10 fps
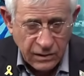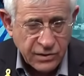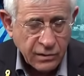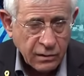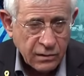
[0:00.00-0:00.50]

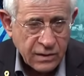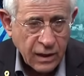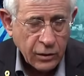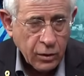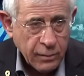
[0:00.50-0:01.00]
circles
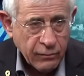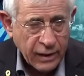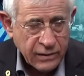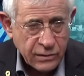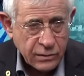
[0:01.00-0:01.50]
like Human
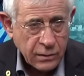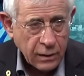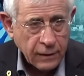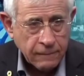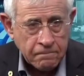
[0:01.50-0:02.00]
Rights
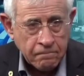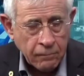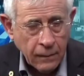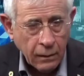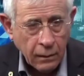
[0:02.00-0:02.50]

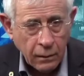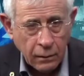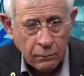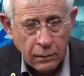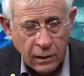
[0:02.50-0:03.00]

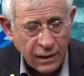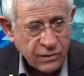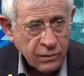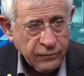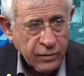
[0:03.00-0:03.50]

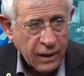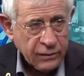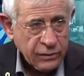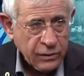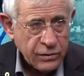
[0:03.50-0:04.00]
Council of the
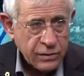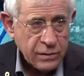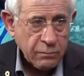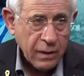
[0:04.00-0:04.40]
United Nations